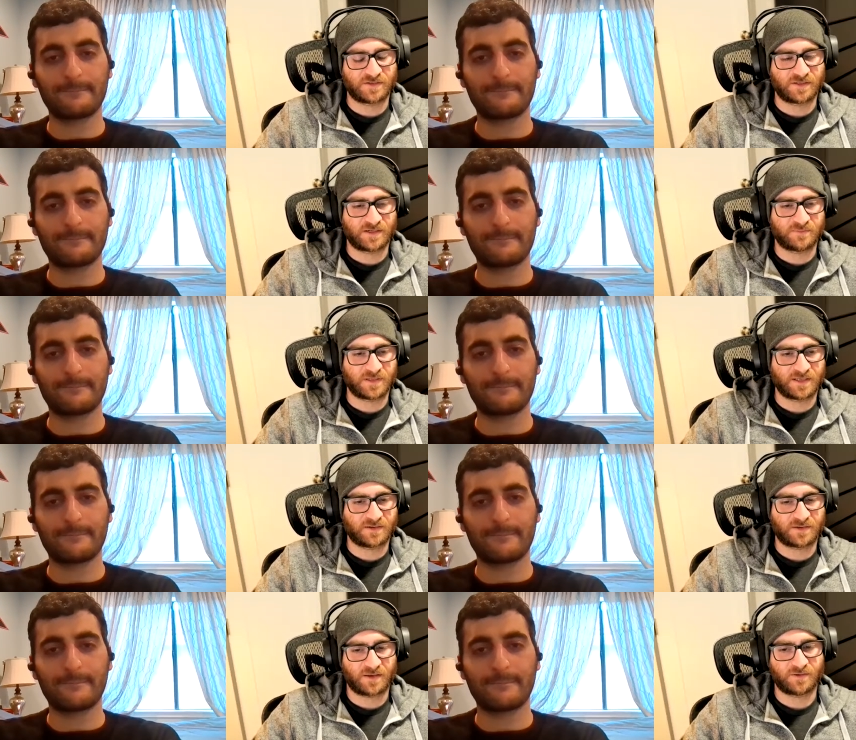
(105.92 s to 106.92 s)
Speaker 1: knee, and I'm like,
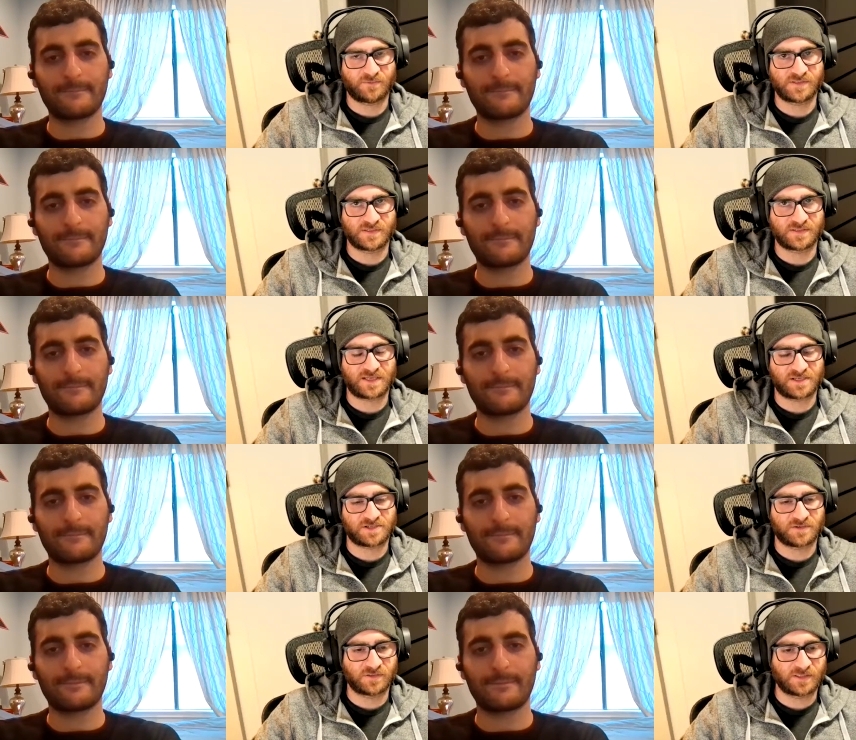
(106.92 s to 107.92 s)
okay, it was an
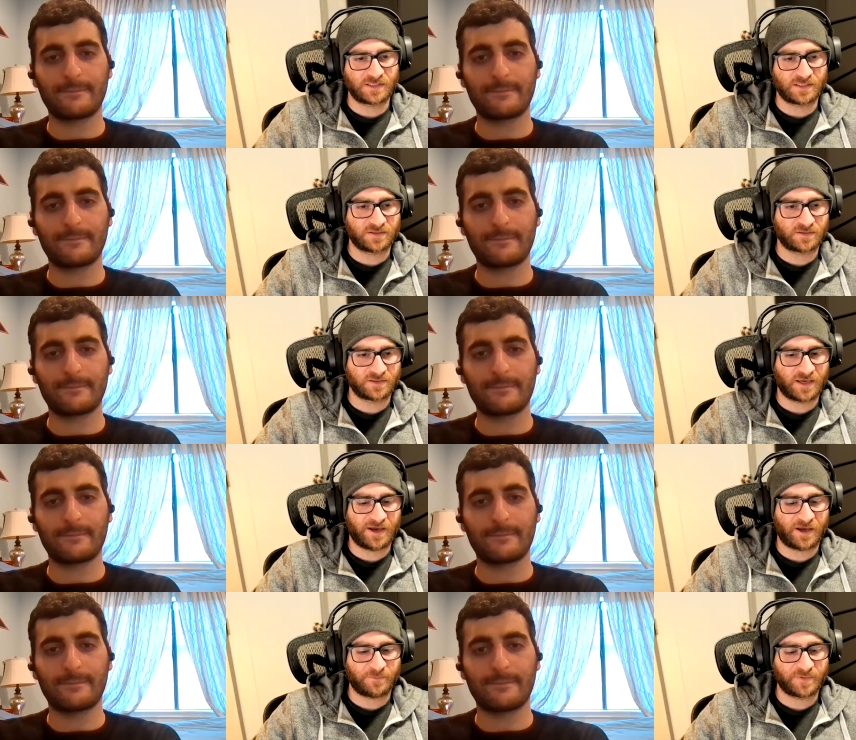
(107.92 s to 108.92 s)
intentional knee,
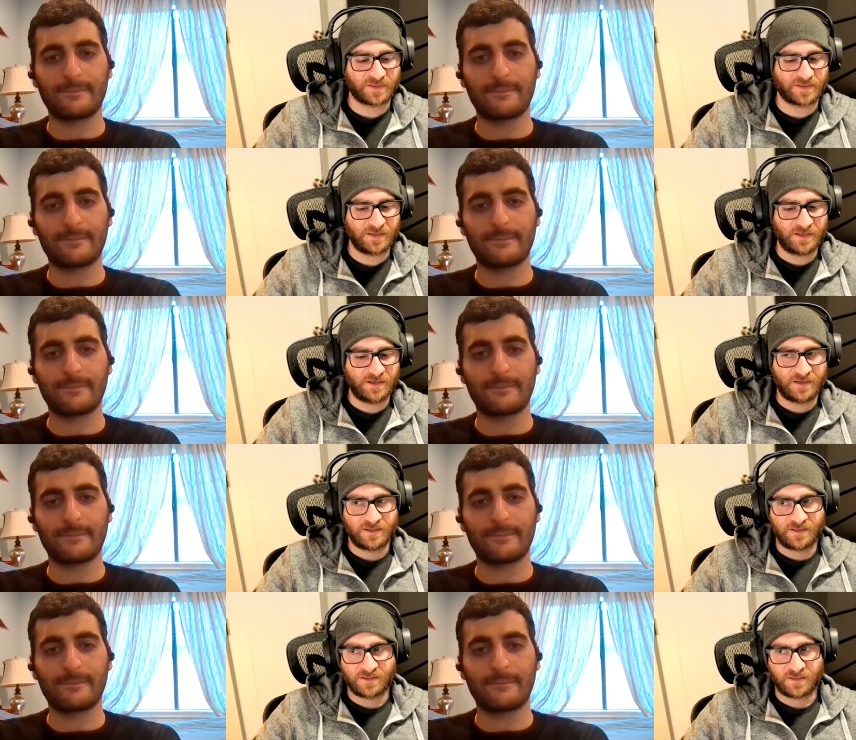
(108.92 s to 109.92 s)
yeah, but
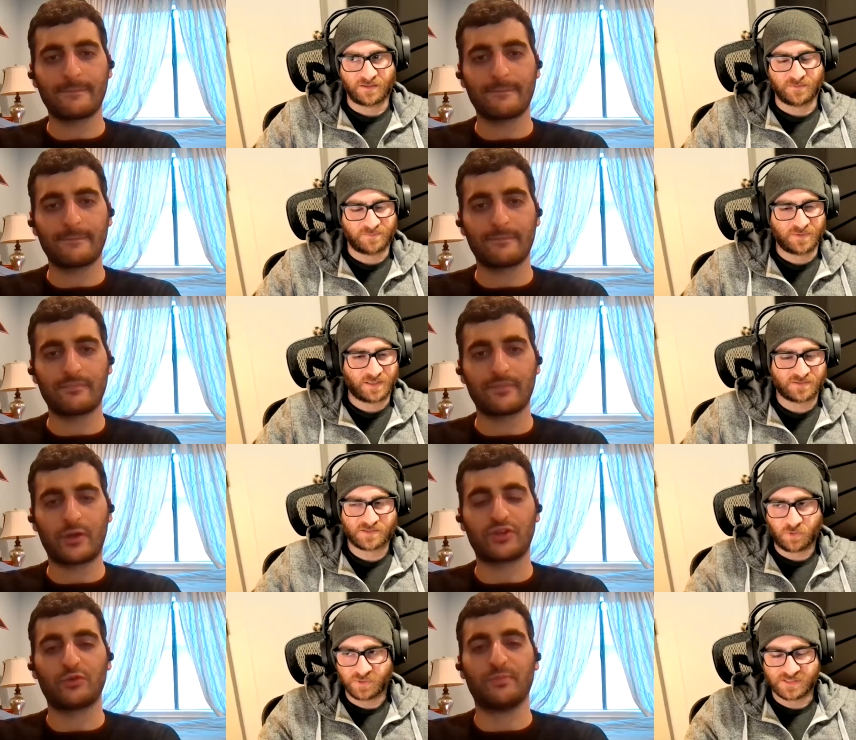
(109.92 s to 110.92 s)
like
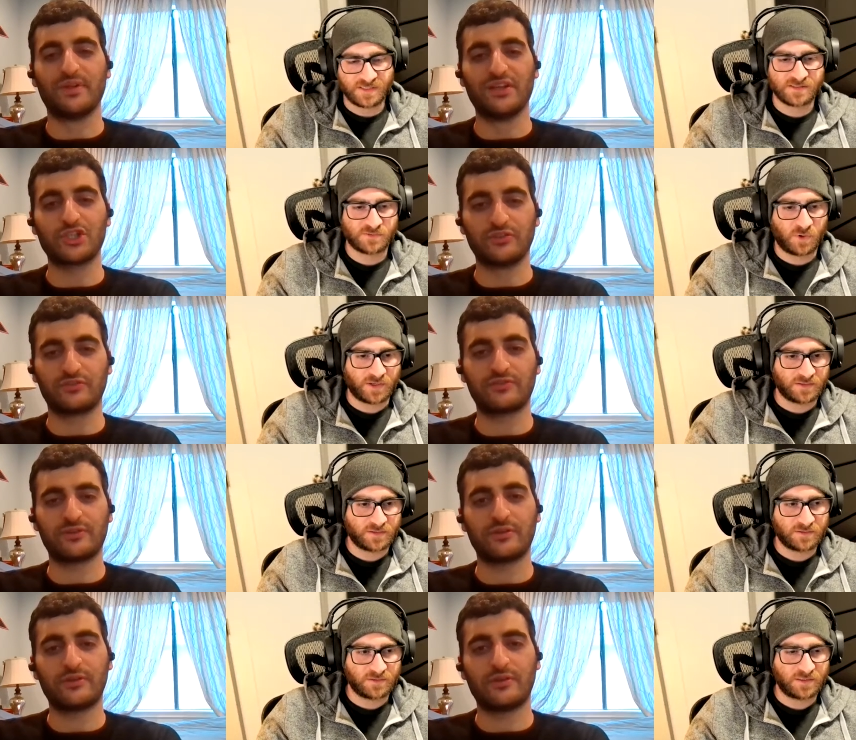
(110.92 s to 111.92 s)
Speaker 2: so it was malicious.
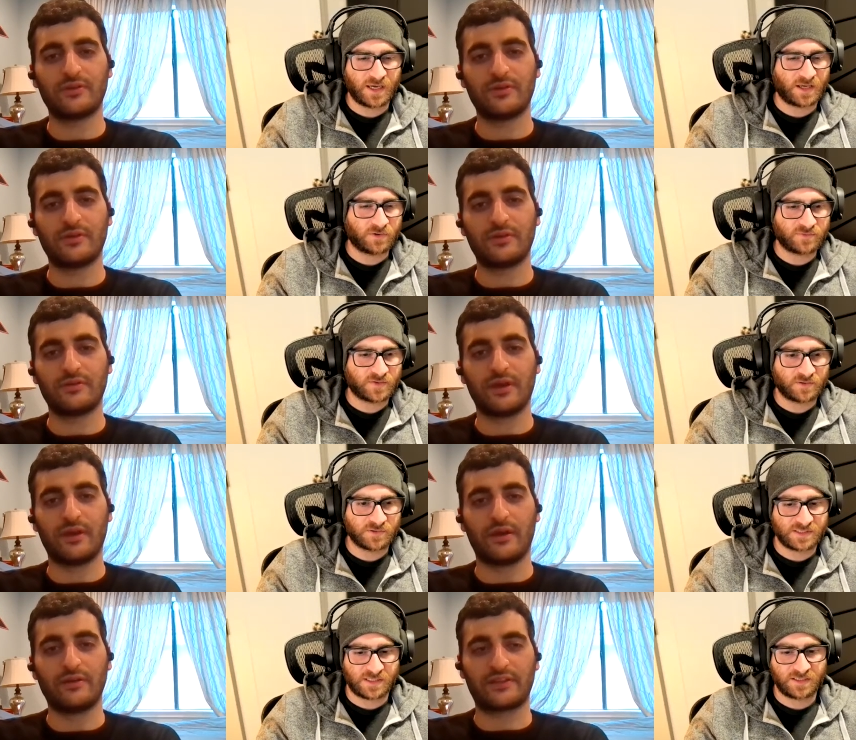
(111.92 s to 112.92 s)
Yeah, I don't think there
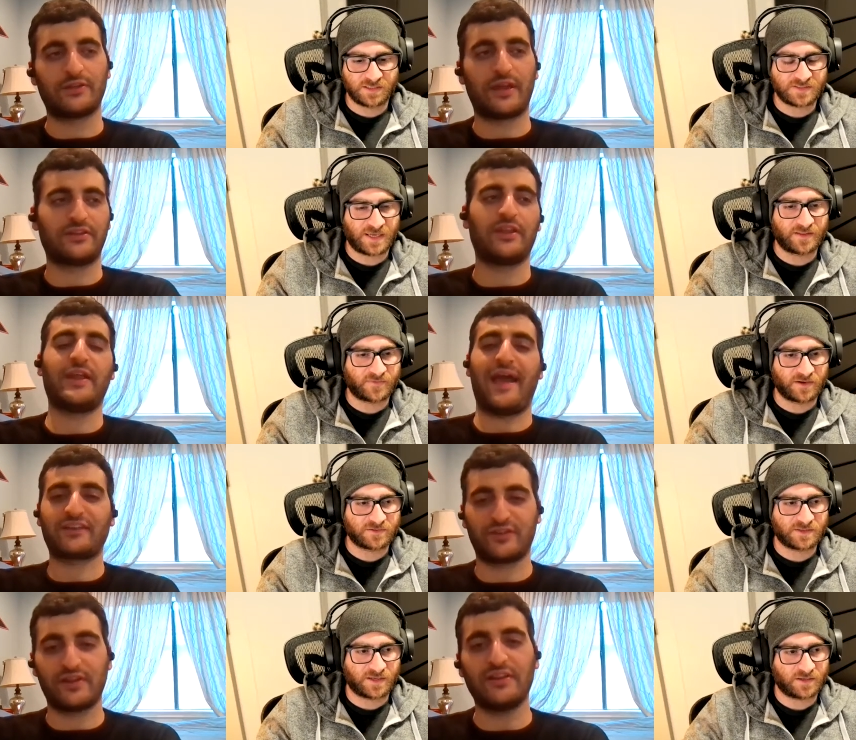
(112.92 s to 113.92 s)
was any. Like, yeah, they didn't
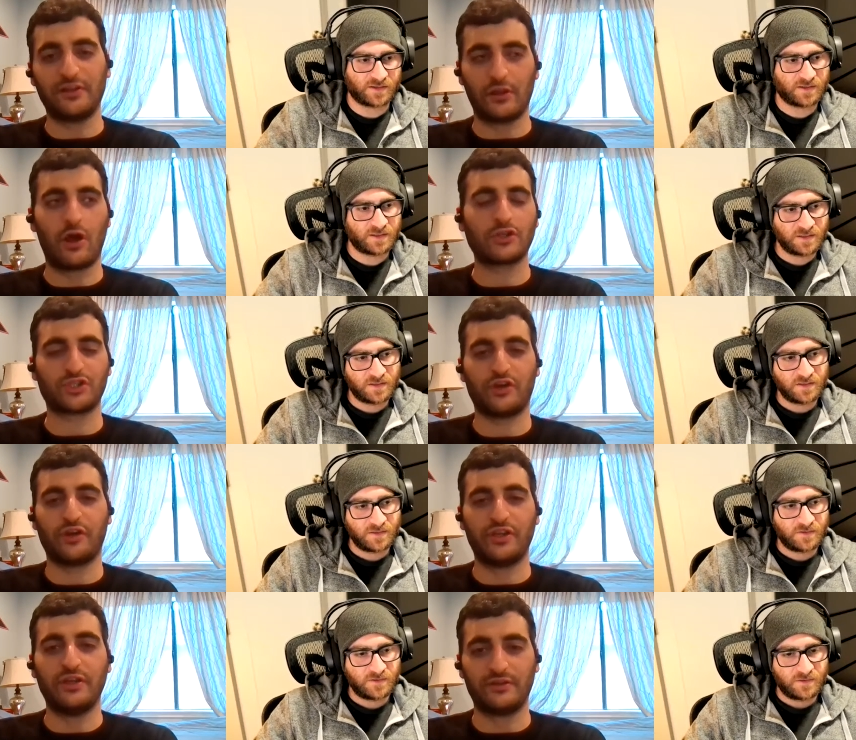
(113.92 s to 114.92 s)
accidentally launch their
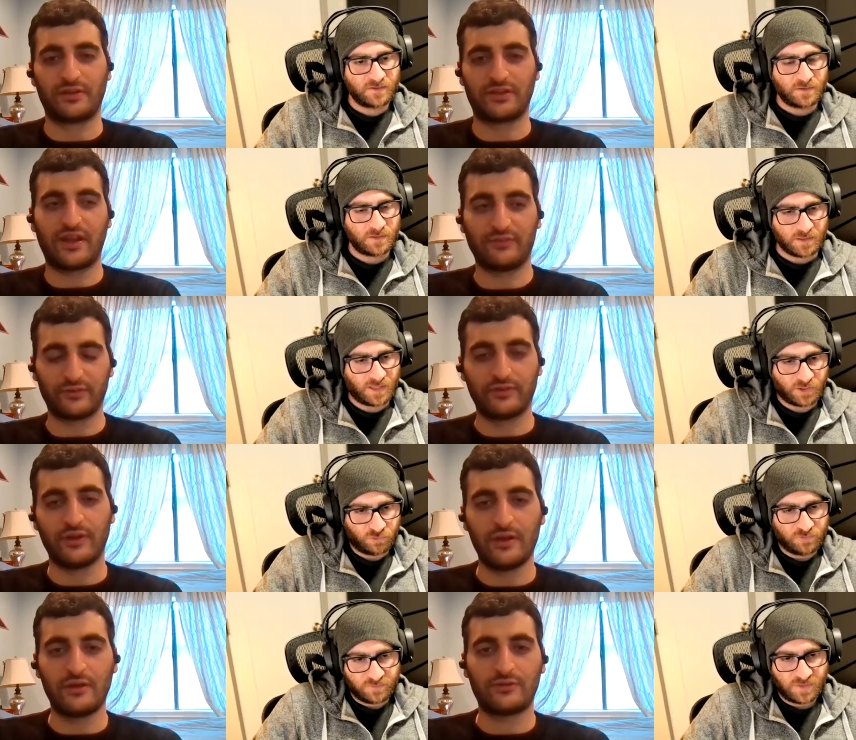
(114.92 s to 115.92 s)
knee. Like they have like
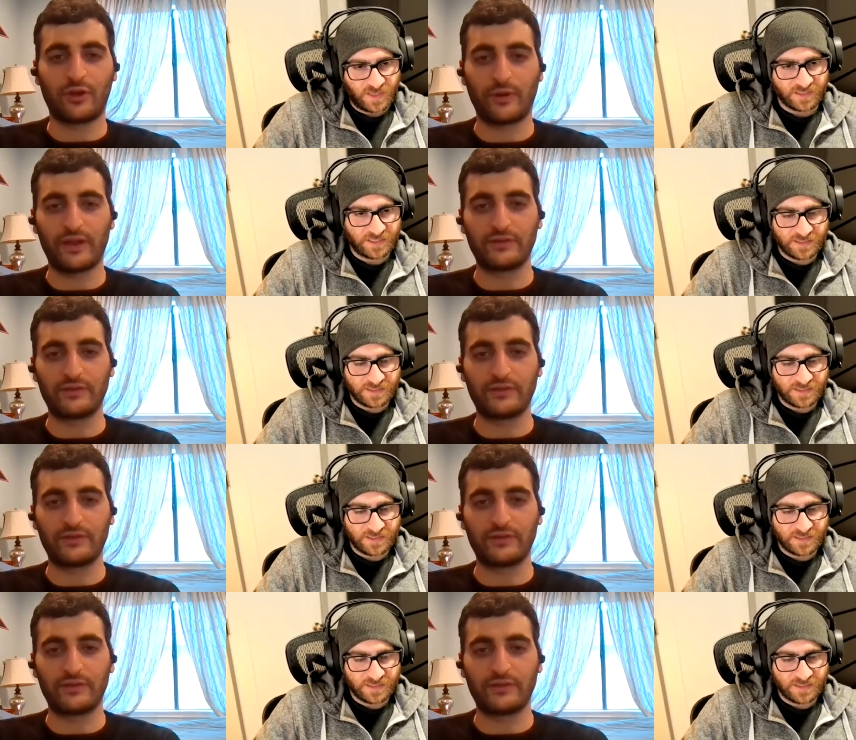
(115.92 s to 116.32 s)
you. Yeah,